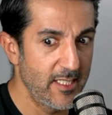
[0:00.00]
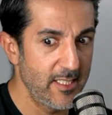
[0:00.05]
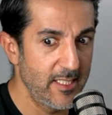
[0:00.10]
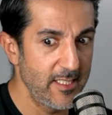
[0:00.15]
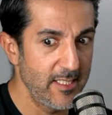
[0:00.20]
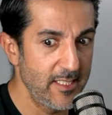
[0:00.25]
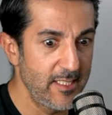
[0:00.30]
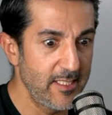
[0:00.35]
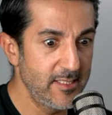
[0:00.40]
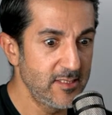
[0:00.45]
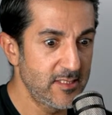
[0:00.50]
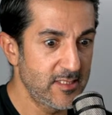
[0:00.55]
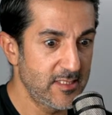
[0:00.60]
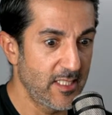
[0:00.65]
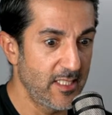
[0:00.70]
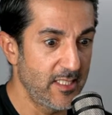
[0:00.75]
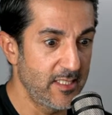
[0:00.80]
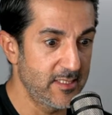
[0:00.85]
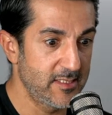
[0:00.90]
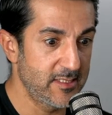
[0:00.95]

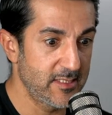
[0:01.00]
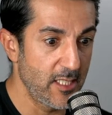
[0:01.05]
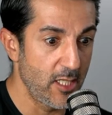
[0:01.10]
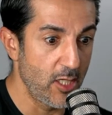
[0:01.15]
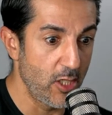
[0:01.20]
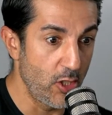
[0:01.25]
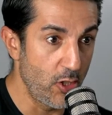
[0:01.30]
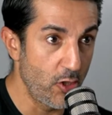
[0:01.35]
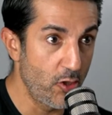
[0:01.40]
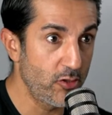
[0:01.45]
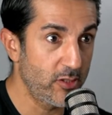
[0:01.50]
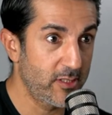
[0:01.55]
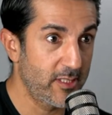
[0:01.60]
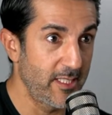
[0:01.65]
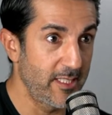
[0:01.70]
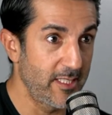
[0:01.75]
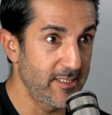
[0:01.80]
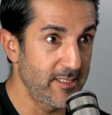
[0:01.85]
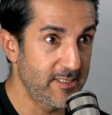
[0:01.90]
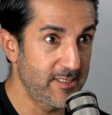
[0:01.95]
insights
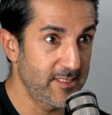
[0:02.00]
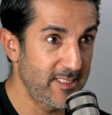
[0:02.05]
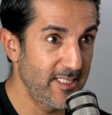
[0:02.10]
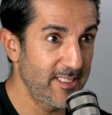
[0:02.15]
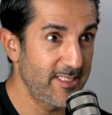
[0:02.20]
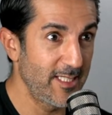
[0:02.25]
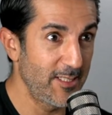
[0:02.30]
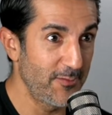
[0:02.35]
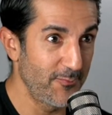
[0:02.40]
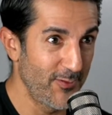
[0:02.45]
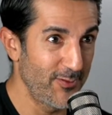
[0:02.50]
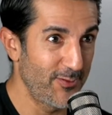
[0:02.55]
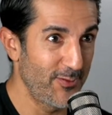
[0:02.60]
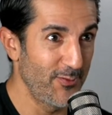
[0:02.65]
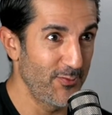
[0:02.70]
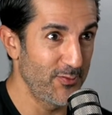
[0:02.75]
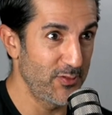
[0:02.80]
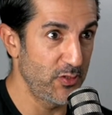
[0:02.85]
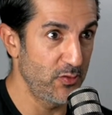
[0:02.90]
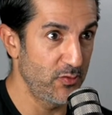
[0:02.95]
lurking, sitting with
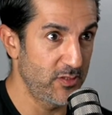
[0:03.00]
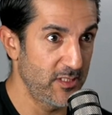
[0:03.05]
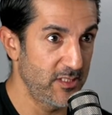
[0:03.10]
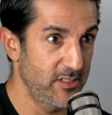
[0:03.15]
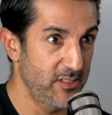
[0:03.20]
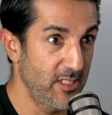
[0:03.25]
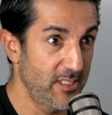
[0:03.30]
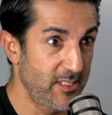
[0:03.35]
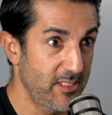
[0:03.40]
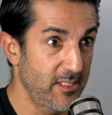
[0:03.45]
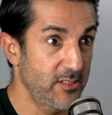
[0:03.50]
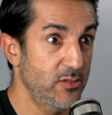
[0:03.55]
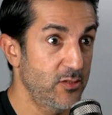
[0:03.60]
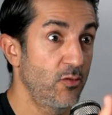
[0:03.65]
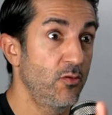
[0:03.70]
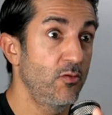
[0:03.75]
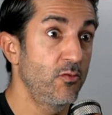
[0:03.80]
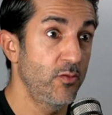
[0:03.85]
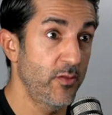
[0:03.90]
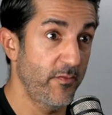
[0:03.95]
those usage data.
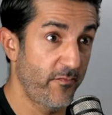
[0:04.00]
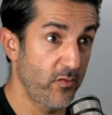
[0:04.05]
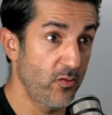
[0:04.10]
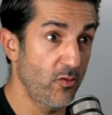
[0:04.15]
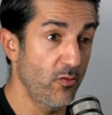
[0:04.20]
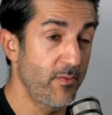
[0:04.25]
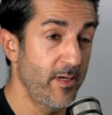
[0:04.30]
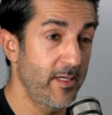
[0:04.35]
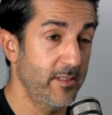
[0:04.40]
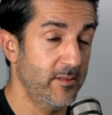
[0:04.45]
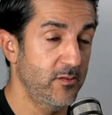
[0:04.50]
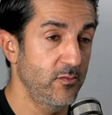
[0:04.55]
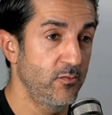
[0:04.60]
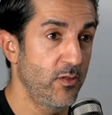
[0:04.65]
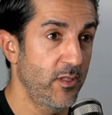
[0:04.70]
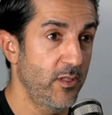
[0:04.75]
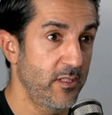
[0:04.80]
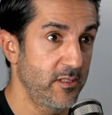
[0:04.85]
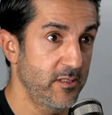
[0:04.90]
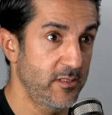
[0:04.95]
So if you go back to
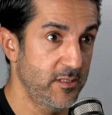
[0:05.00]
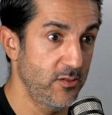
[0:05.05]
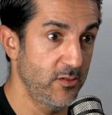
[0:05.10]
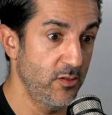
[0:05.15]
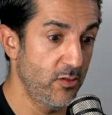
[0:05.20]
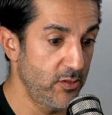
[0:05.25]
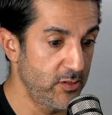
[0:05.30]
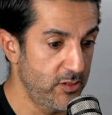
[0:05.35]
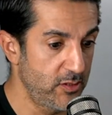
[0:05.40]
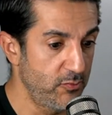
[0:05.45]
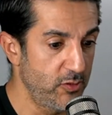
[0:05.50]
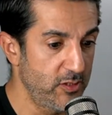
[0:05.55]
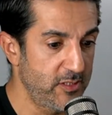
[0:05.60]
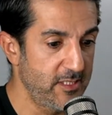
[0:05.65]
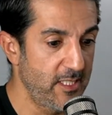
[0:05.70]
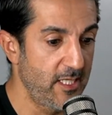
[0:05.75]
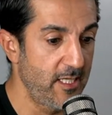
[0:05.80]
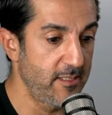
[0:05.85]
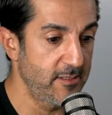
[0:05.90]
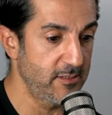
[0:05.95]
one of the scenarios you were
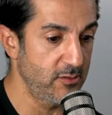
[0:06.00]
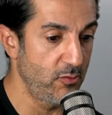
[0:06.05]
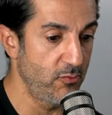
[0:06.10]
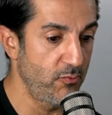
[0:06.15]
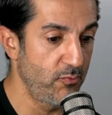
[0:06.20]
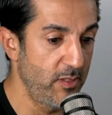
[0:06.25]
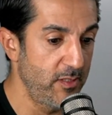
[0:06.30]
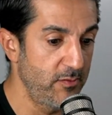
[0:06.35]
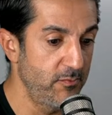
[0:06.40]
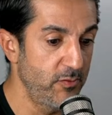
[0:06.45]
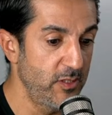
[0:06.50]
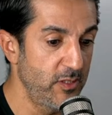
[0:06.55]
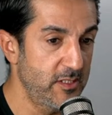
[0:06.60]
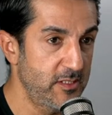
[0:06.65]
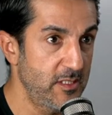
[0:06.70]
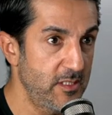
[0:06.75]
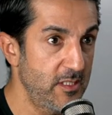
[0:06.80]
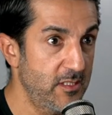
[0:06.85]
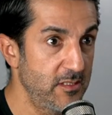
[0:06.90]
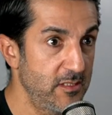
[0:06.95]
saying, so when we
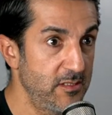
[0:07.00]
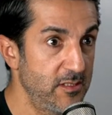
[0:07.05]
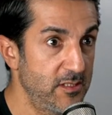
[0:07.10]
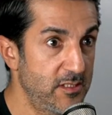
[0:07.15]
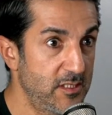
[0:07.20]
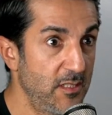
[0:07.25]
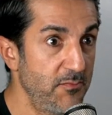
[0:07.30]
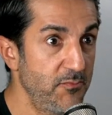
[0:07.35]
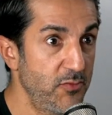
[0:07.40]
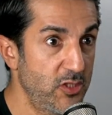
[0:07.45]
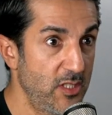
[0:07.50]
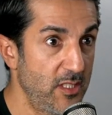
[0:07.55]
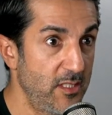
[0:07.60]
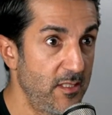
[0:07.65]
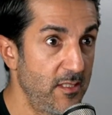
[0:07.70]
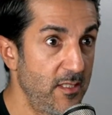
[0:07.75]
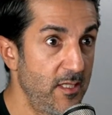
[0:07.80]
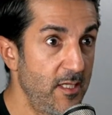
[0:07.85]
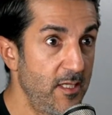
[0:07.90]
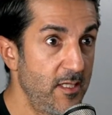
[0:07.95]
see
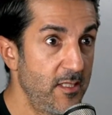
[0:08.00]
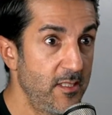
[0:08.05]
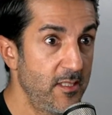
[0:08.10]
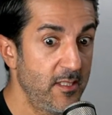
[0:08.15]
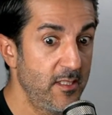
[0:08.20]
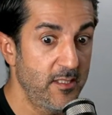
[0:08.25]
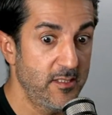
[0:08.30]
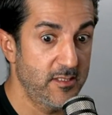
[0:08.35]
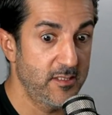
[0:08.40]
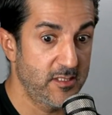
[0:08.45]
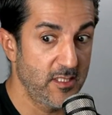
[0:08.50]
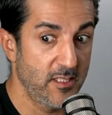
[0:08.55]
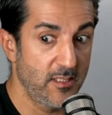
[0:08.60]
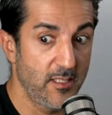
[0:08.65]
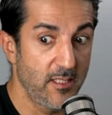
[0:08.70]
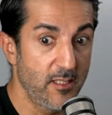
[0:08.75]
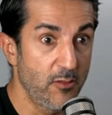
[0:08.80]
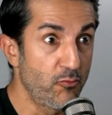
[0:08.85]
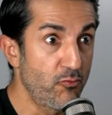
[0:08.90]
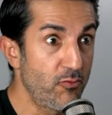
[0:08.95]
consumption
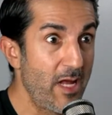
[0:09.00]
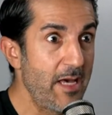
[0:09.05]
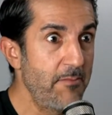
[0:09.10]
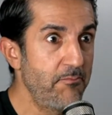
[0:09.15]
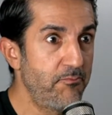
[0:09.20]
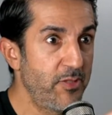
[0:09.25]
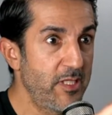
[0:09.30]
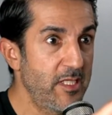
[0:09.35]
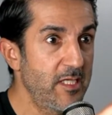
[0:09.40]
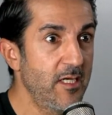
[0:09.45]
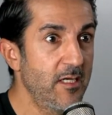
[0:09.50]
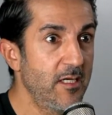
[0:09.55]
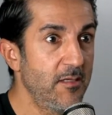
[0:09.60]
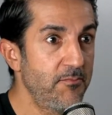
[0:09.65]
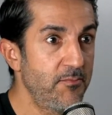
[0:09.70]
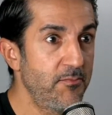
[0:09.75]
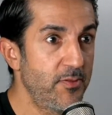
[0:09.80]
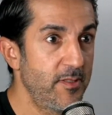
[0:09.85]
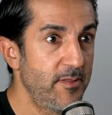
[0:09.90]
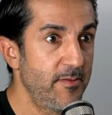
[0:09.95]
suddenly ramping
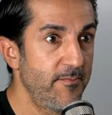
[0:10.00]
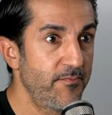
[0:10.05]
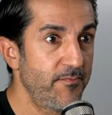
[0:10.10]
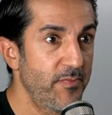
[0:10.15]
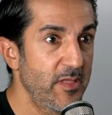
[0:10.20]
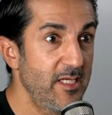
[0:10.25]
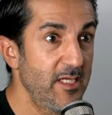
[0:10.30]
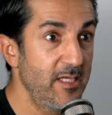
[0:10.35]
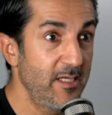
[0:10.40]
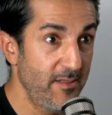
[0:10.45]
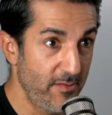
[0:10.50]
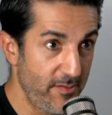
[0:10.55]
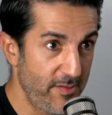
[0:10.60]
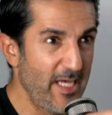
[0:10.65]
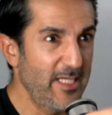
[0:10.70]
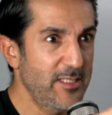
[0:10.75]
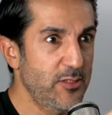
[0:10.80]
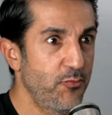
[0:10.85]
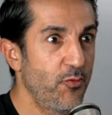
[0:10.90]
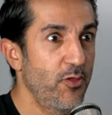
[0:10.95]
up,
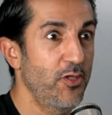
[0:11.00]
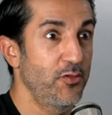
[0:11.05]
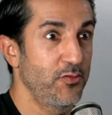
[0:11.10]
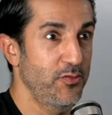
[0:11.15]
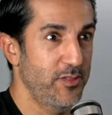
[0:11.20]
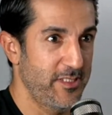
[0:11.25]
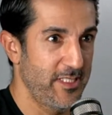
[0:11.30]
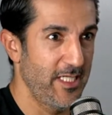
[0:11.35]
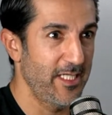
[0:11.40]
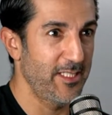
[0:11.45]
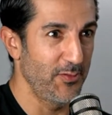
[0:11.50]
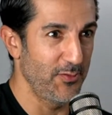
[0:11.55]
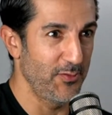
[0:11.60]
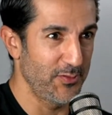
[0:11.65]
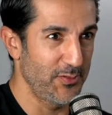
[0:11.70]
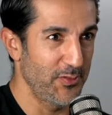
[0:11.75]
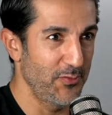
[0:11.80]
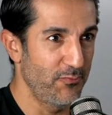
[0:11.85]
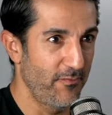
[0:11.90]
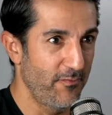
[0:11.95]
that's one of those
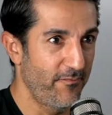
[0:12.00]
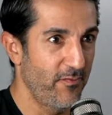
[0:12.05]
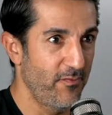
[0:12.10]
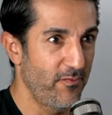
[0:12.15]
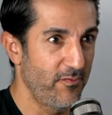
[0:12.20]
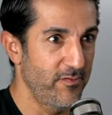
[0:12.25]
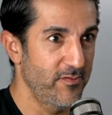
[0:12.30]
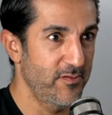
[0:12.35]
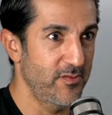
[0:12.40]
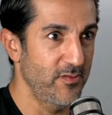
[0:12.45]
signals you're referring to.